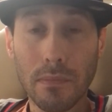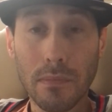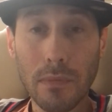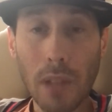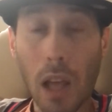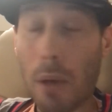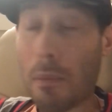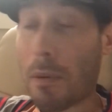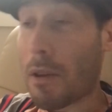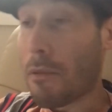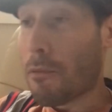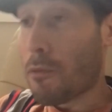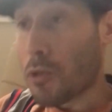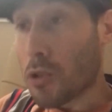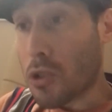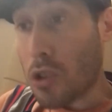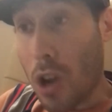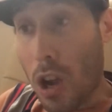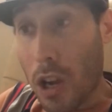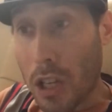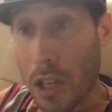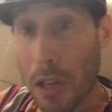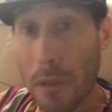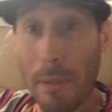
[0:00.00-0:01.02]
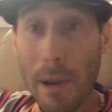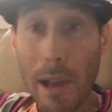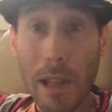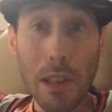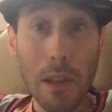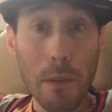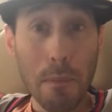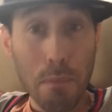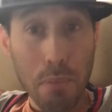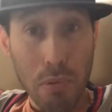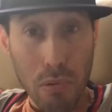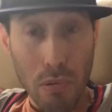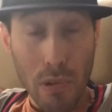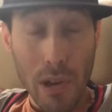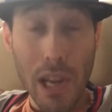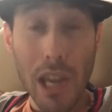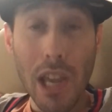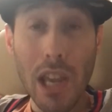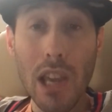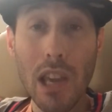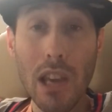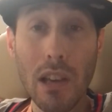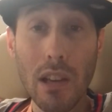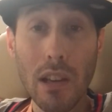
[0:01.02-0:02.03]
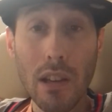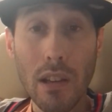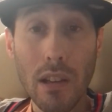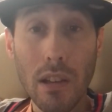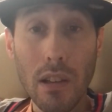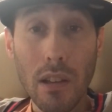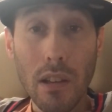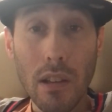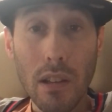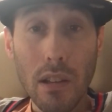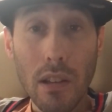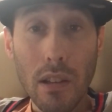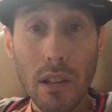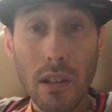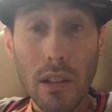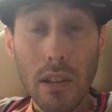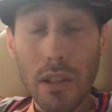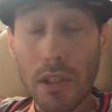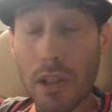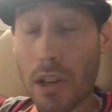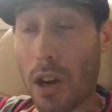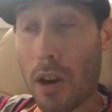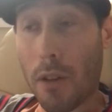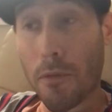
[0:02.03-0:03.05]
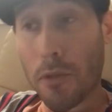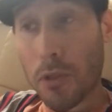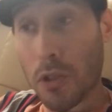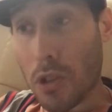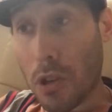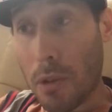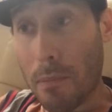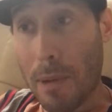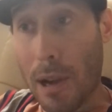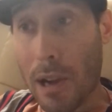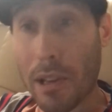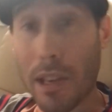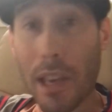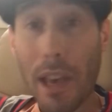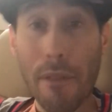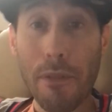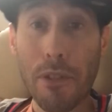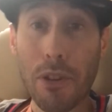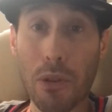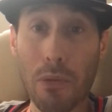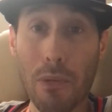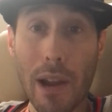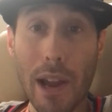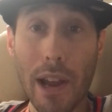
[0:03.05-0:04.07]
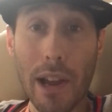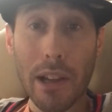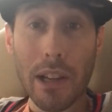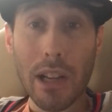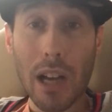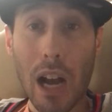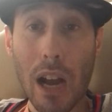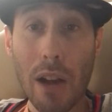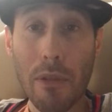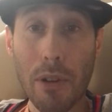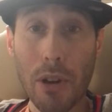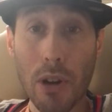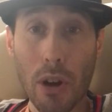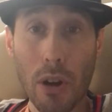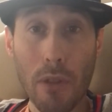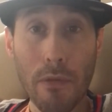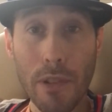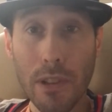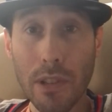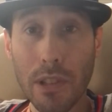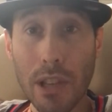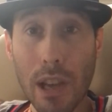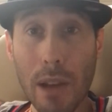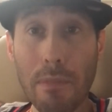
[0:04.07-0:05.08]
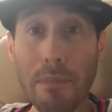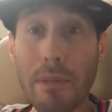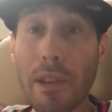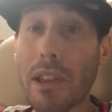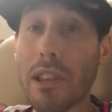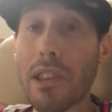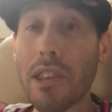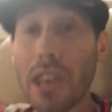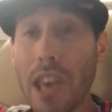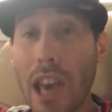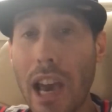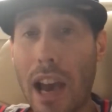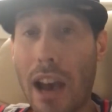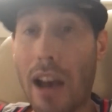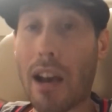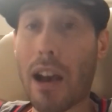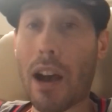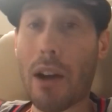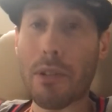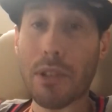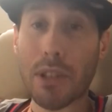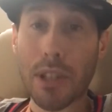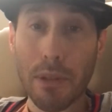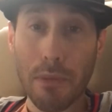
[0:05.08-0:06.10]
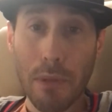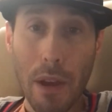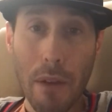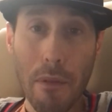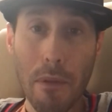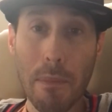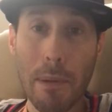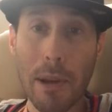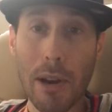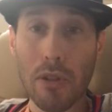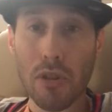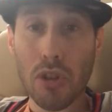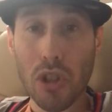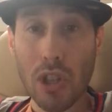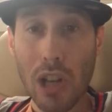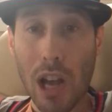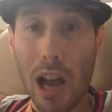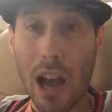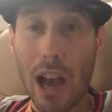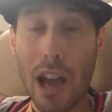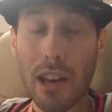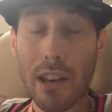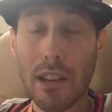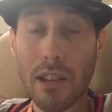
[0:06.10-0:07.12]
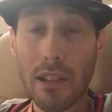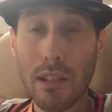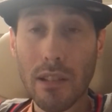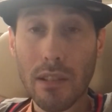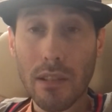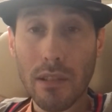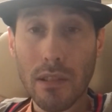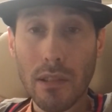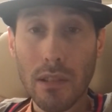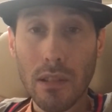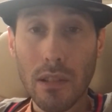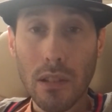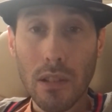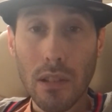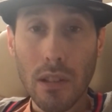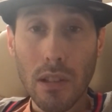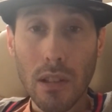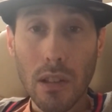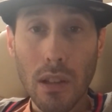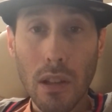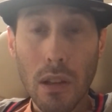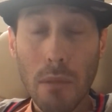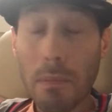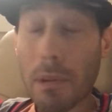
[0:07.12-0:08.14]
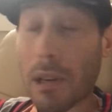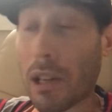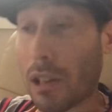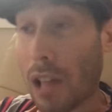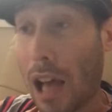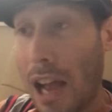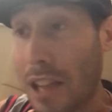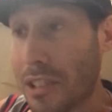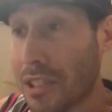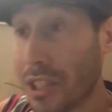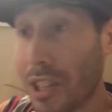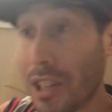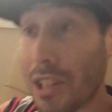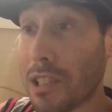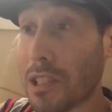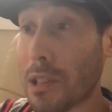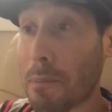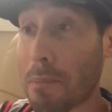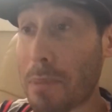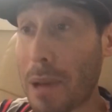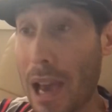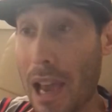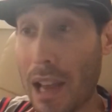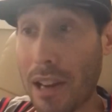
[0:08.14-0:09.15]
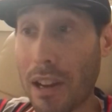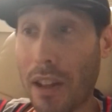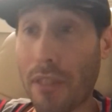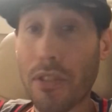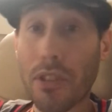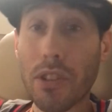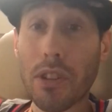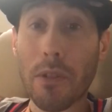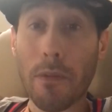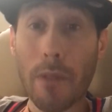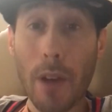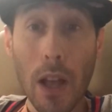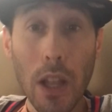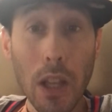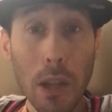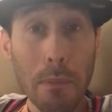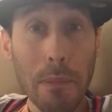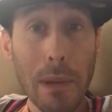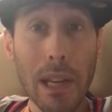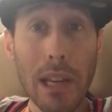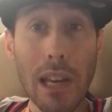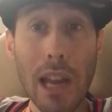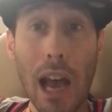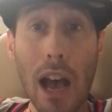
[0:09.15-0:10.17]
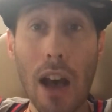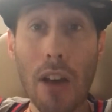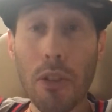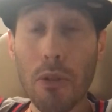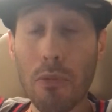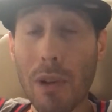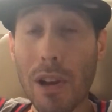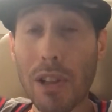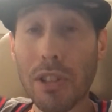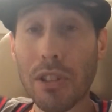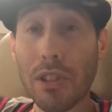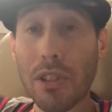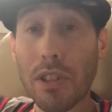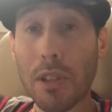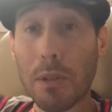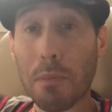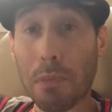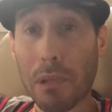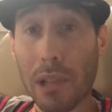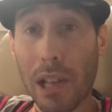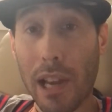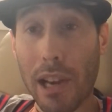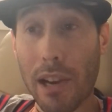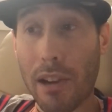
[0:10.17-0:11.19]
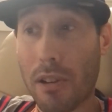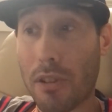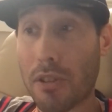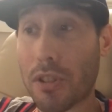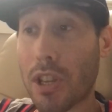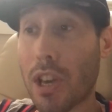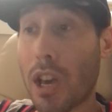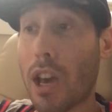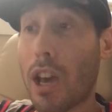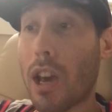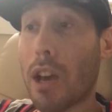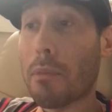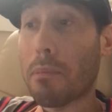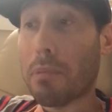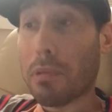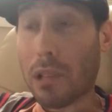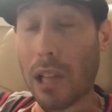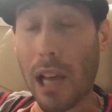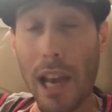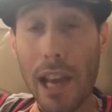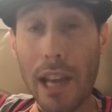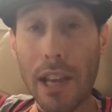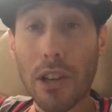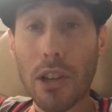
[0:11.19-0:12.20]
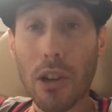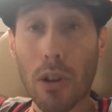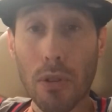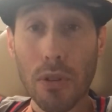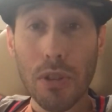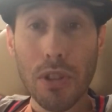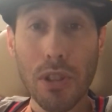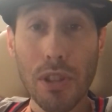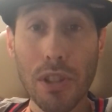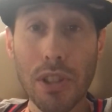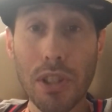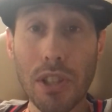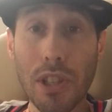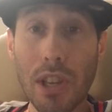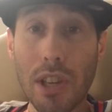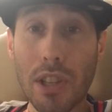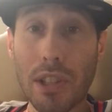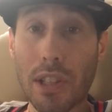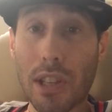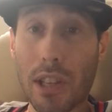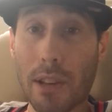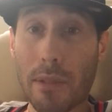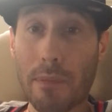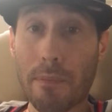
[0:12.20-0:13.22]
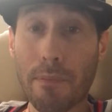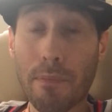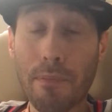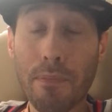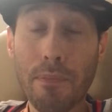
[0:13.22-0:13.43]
I mean, if we're talking about the pre, you know, if we're talking about Kevin Durant, Kyrie Irving type thing, yeah, I would say we have a better shot. But a lot's going to depend on the development and how the rest of these players play going into the season.